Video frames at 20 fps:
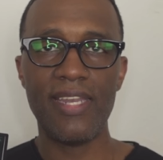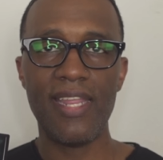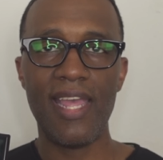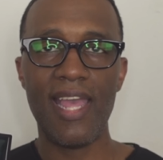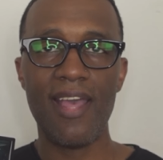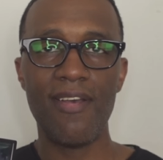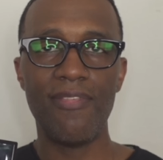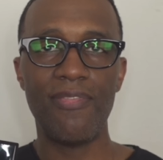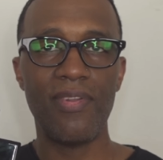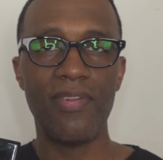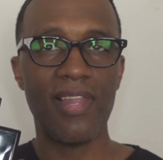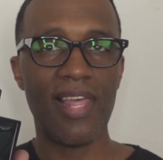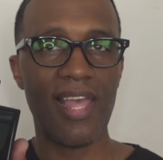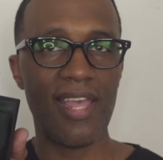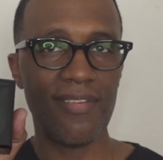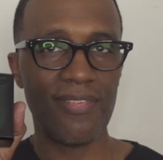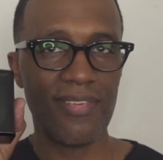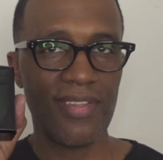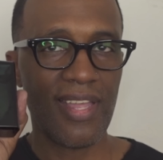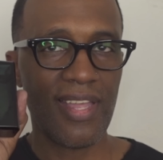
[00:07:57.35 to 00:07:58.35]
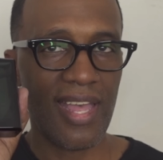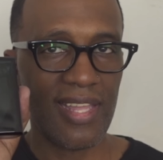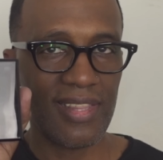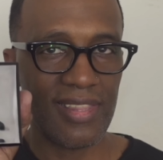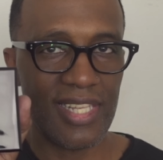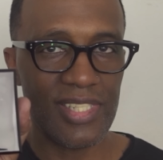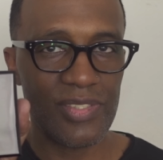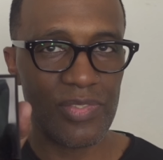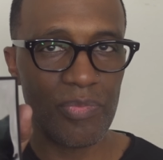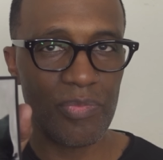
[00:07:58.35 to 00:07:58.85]
to have for life,
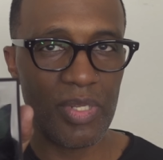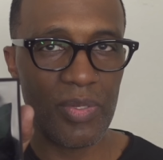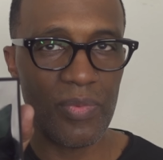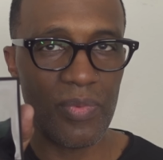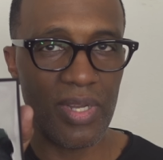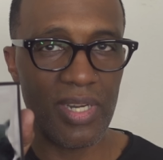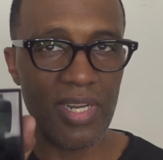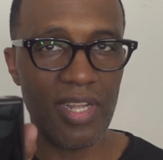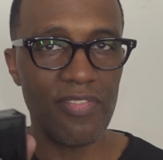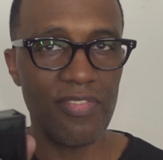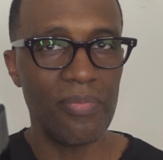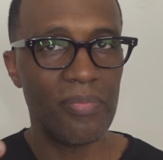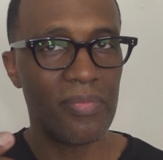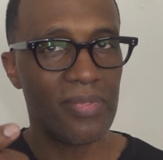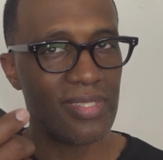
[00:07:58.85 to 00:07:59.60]
this would be one of them.